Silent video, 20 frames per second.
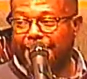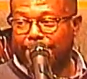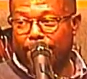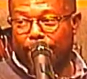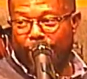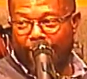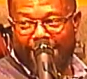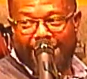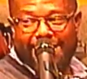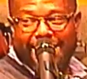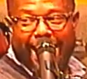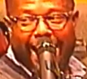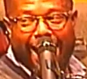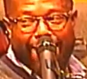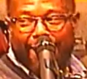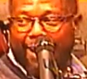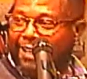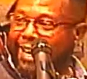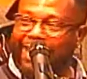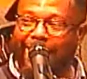morning
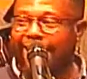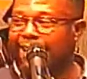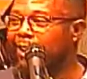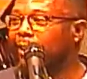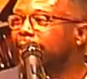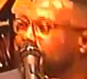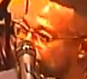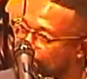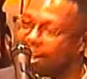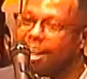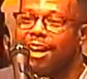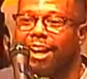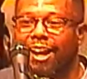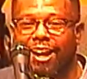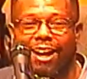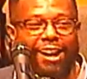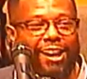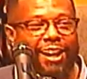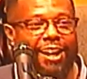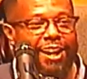time. I can't get no help in
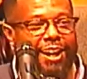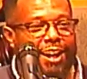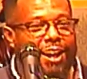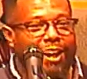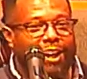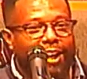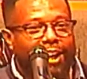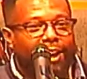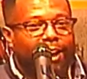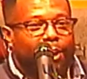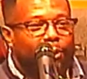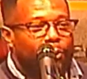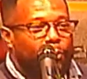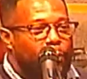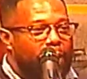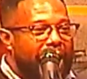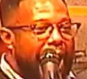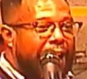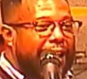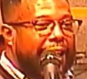here.
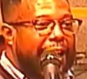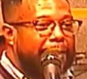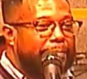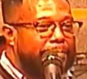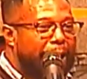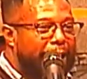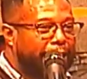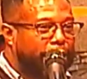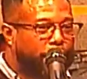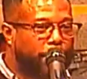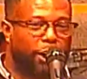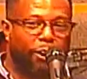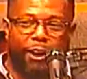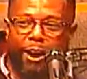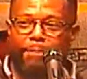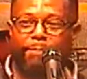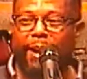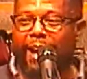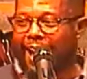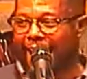When I get my
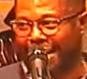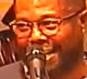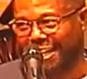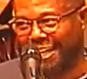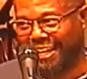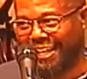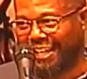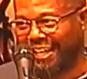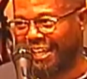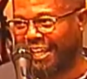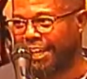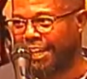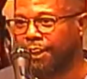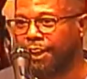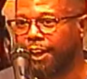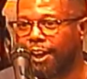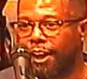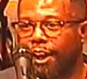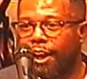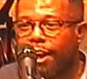joy back,
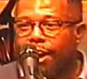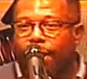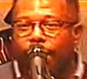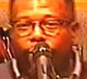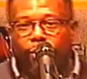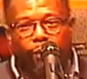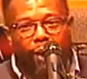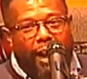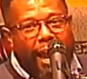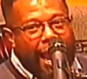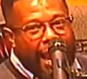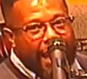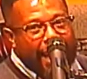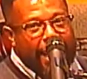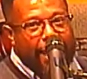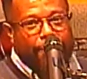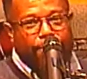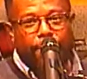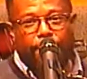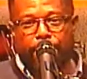when I
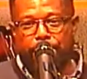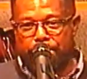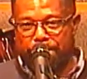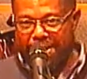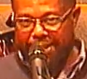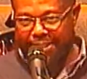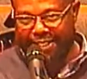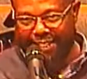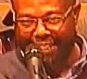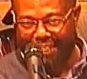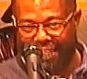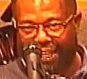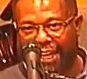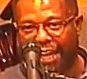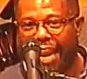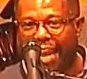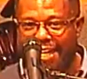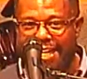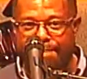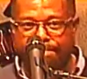am mentally
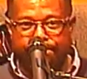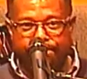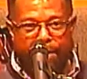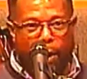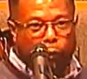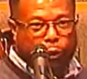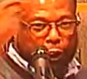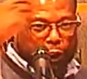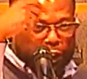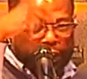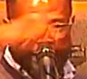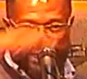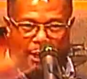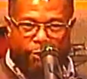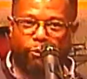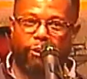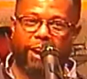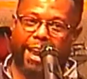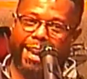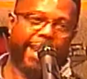and
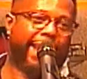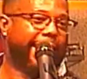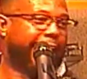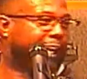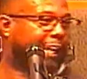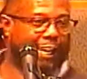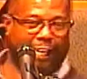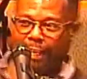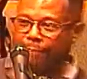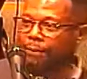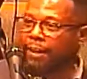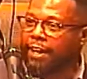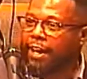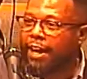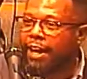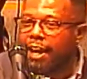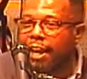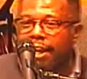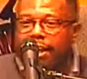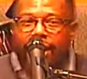emotionally ready,
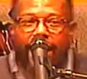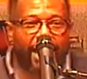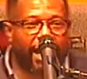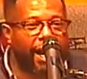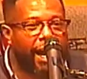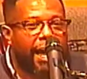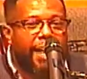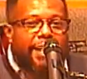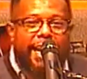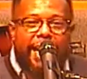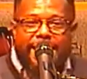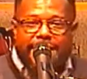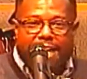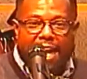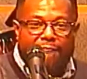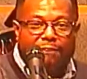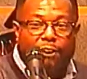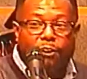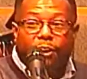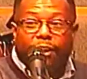yeah, the
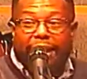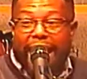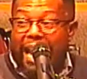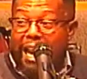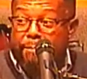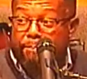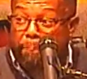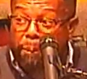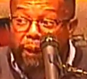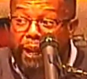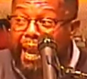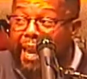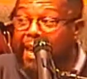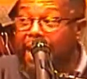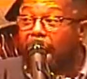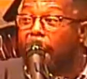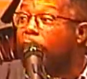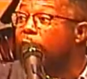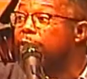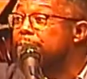devil can't play
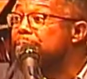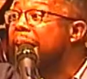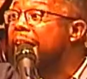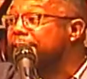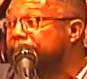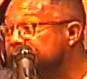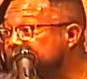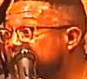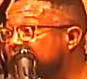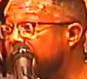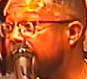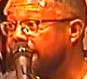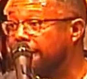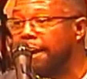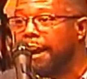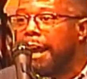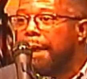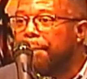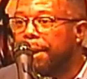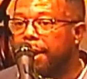off my fear
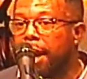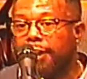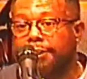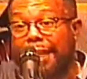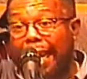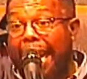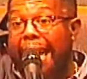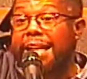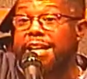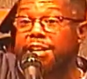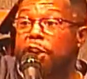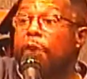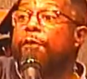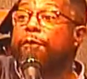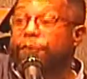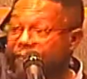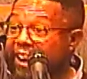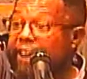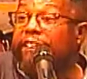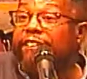because ain't no
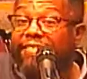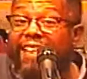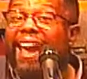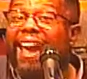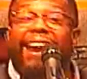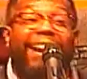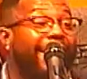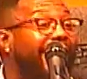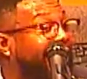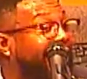fear there.